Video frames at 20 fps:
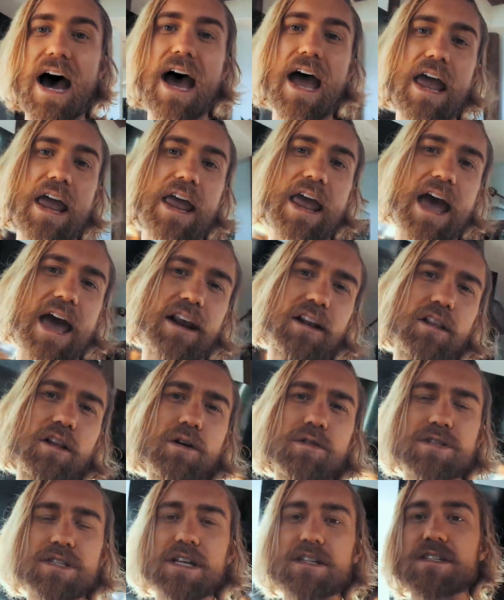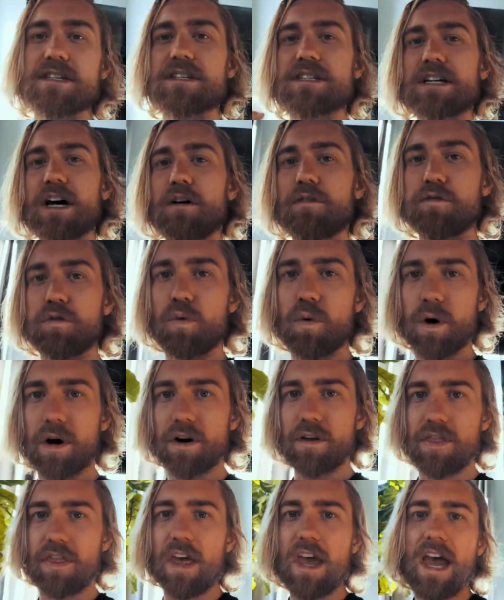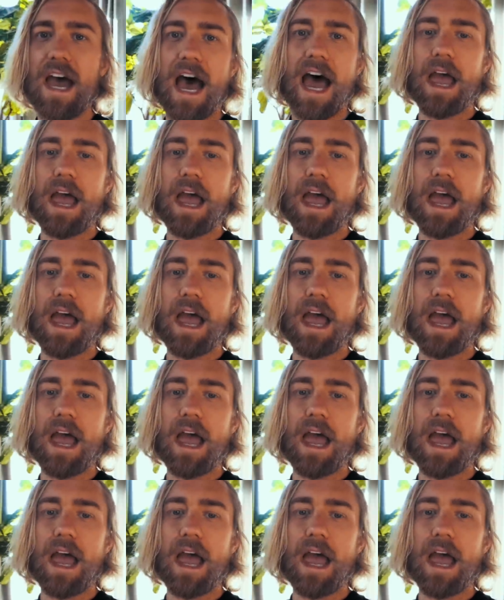I had a low sense of self-worth.